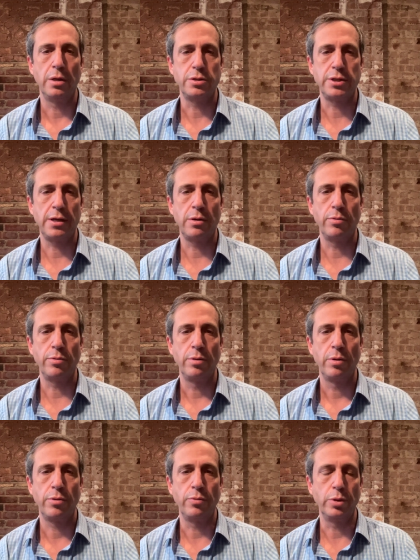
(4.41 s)
a
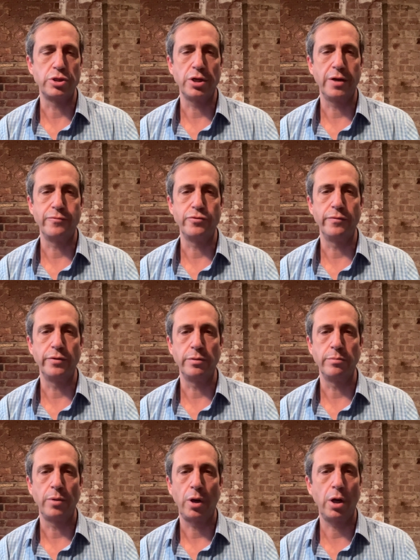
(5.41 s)
town through which I have
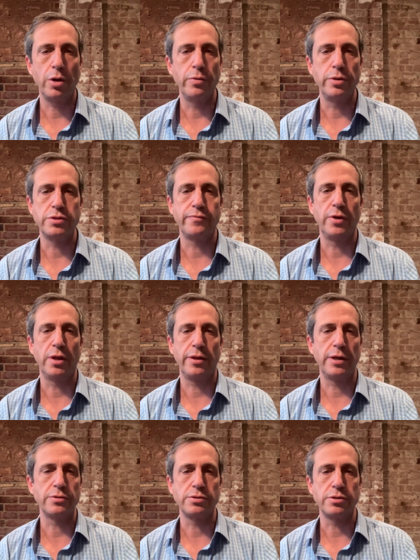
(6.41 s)
driven hundreds, if
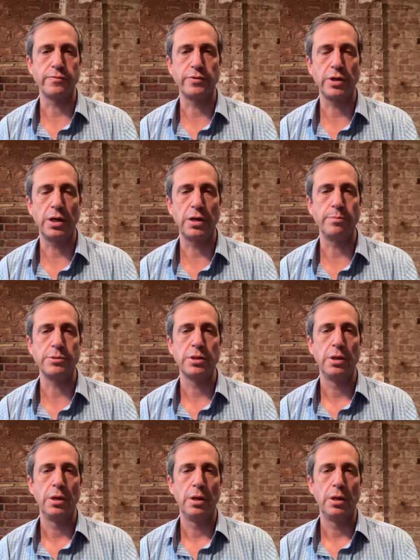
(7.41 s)
not thousands, of times.